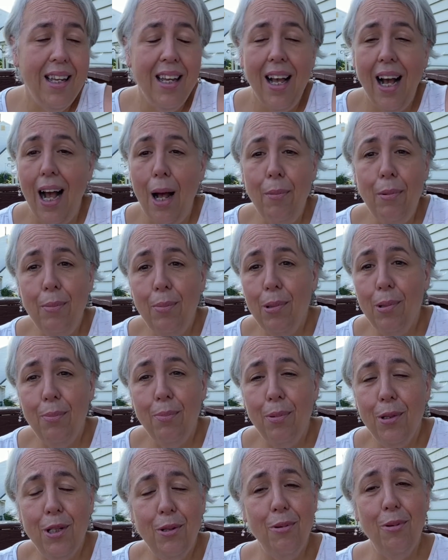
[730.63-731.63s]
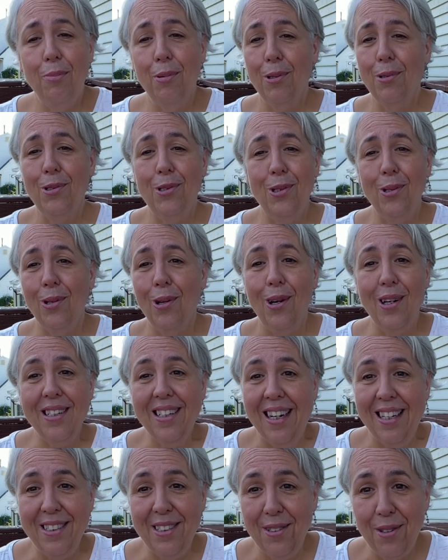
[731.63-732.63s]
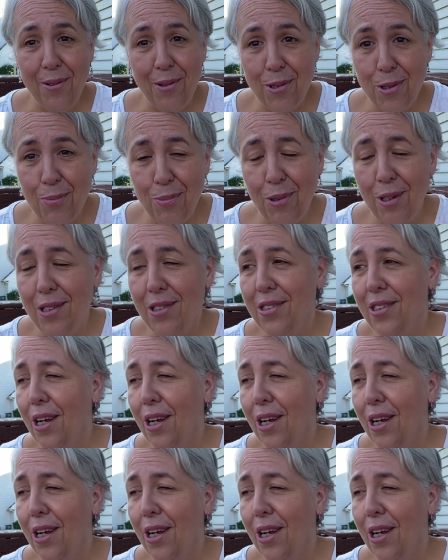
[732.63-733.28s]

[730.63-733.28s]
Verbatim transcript: I've been blue, doing blue too long not to know those points.